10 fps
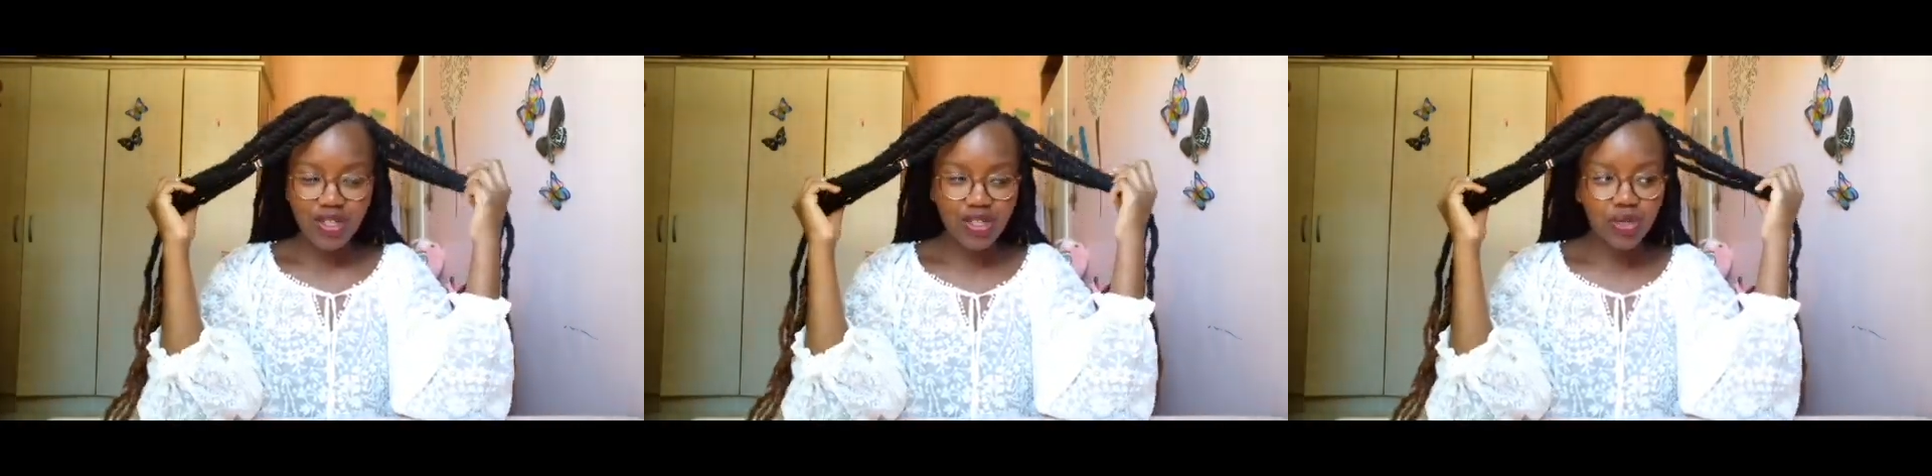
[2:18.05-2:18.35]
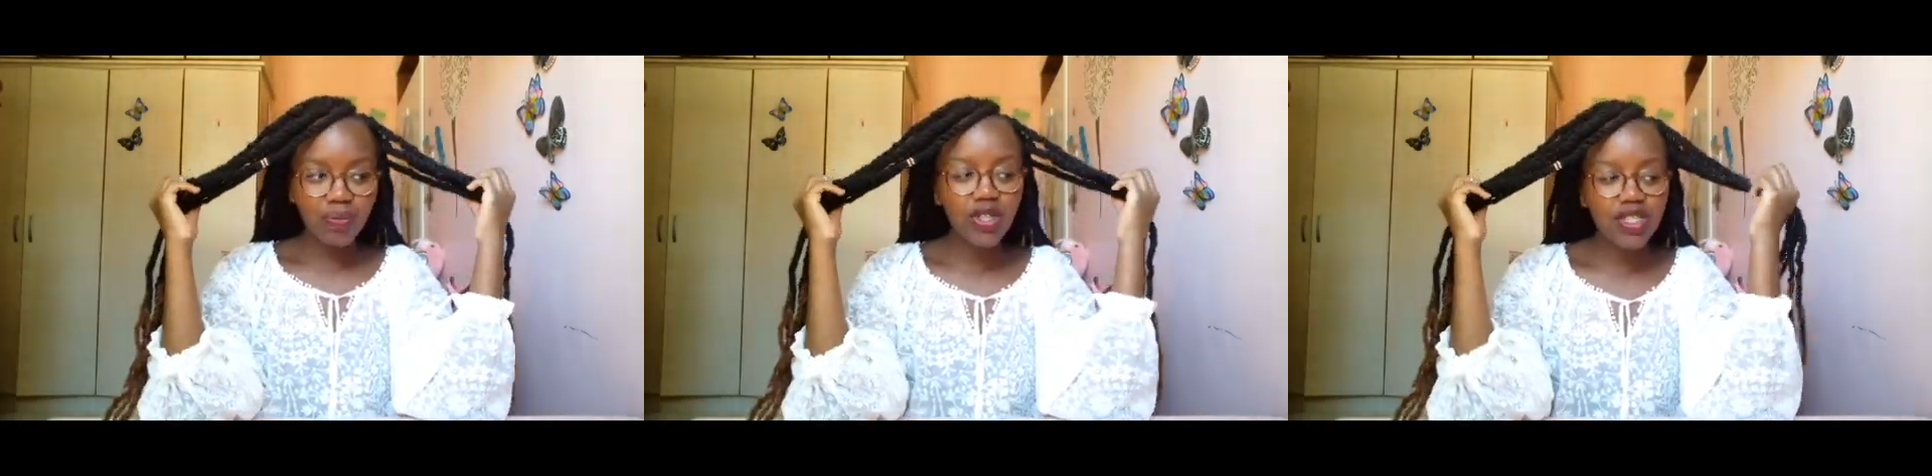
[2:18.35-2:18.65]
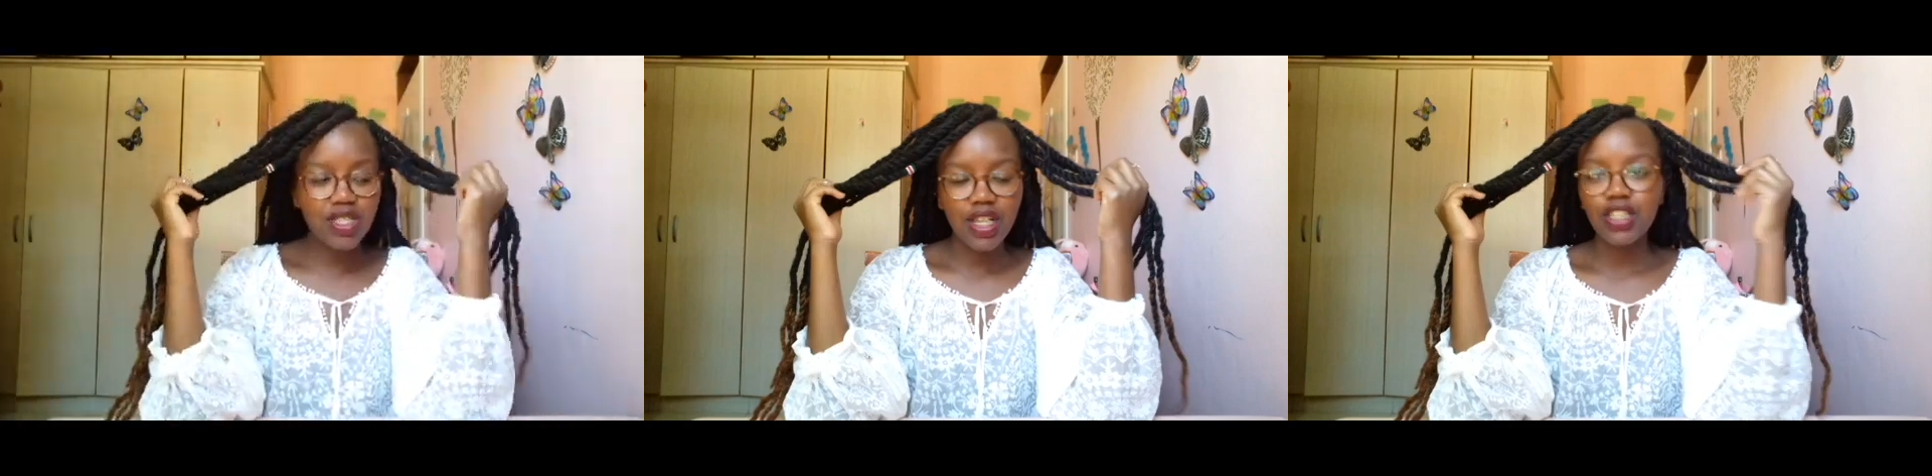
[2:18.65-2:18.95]
small
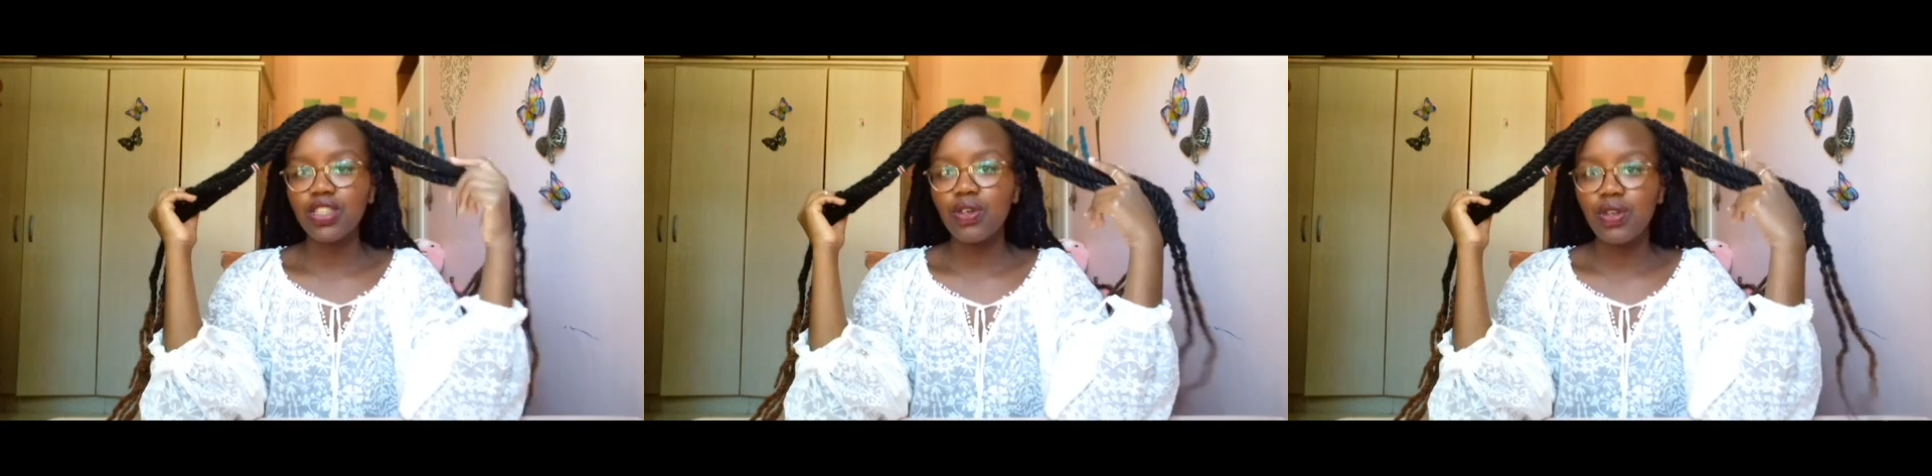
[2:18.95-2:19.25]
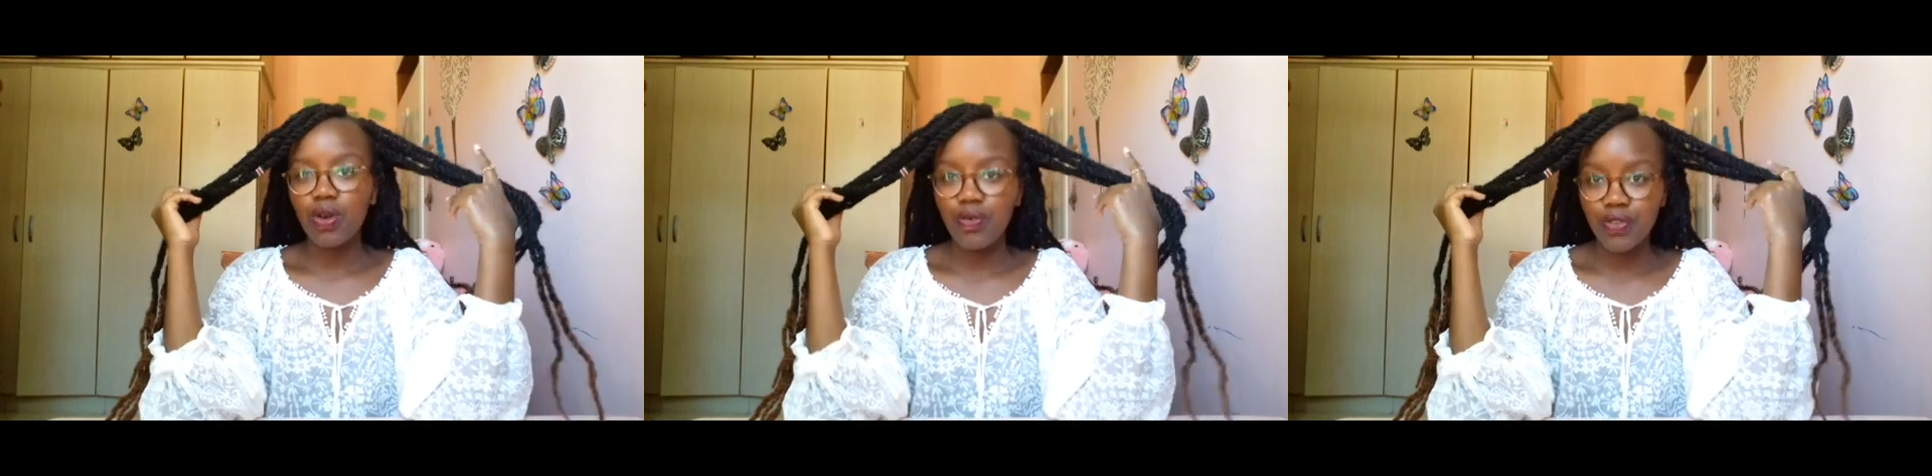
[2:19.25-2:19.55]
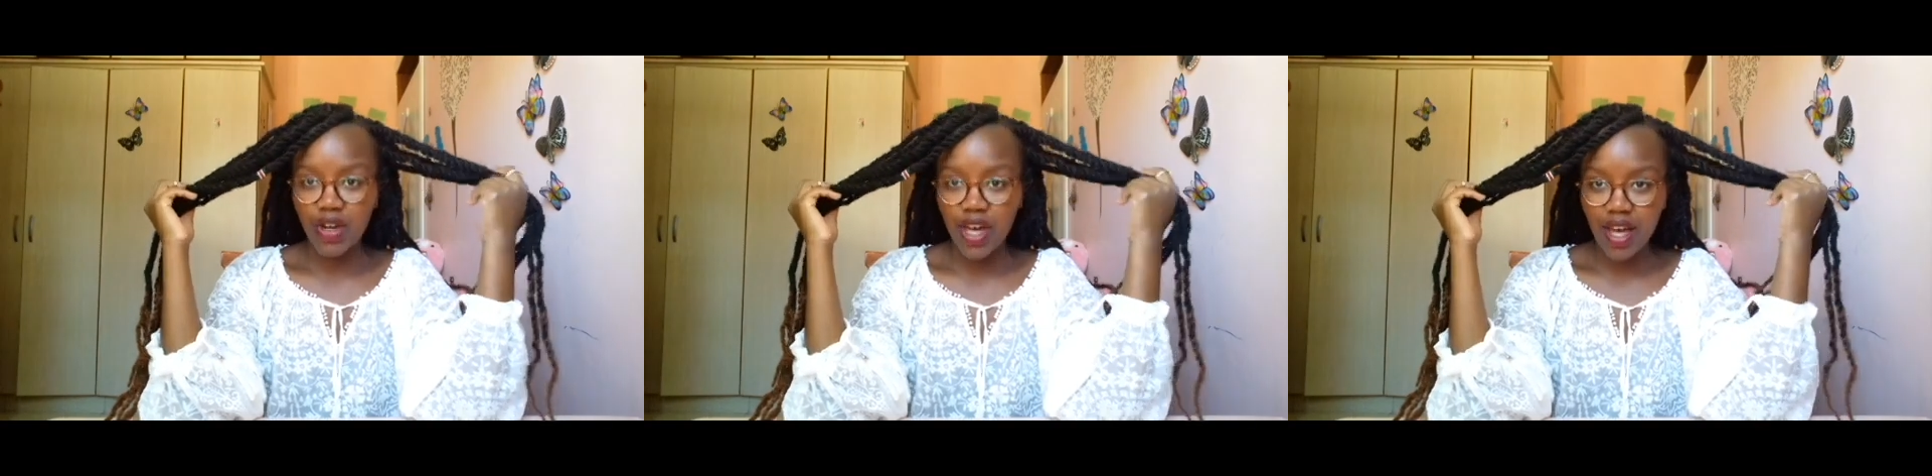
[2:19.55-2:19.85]
section of
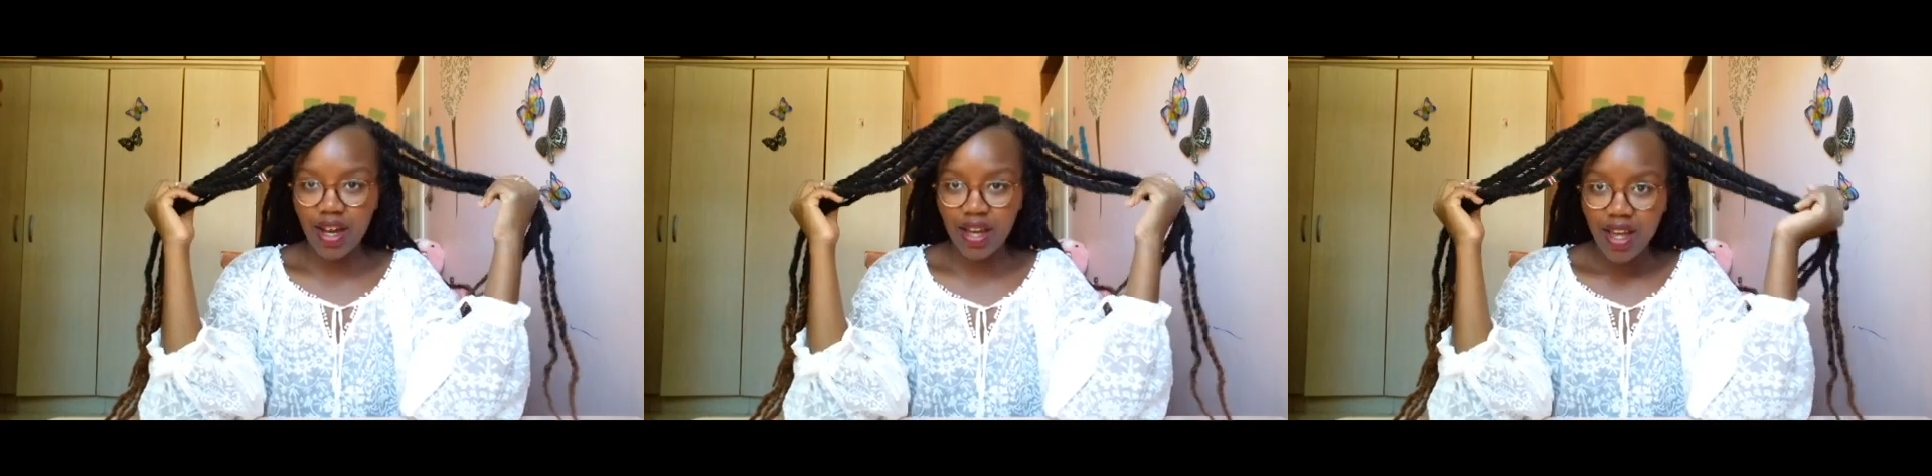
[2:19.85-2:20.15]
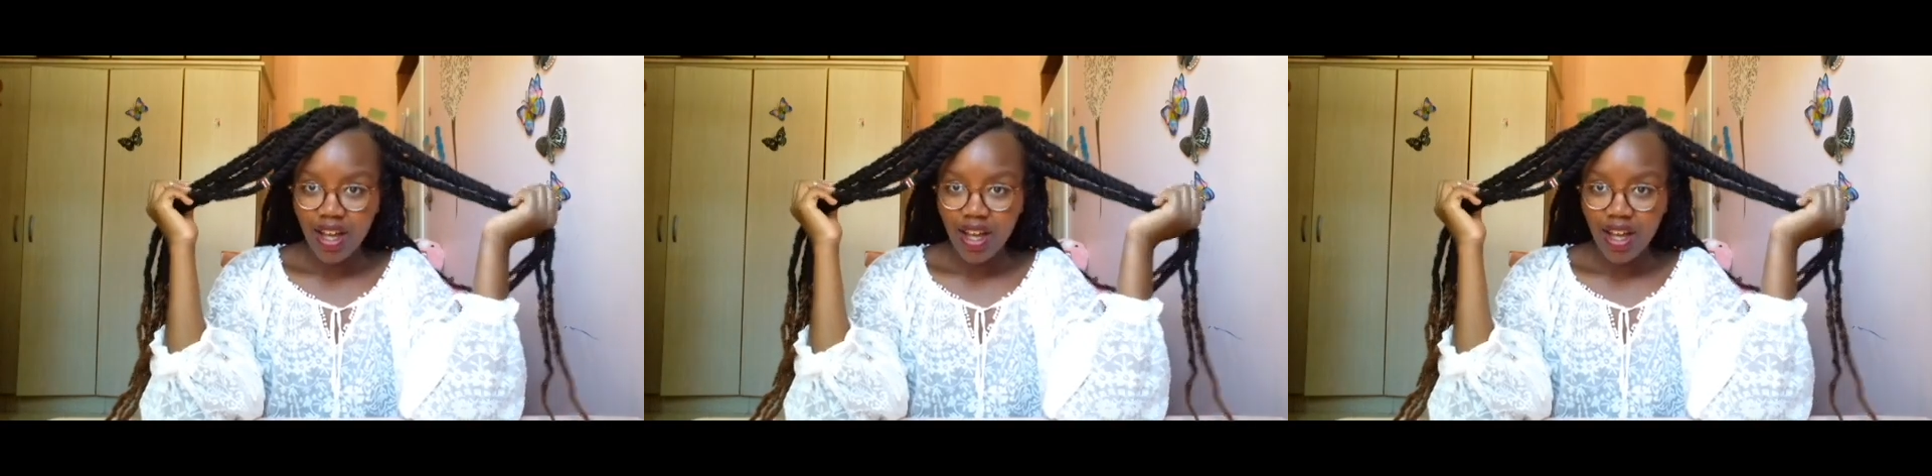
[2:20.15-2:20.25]
your hair.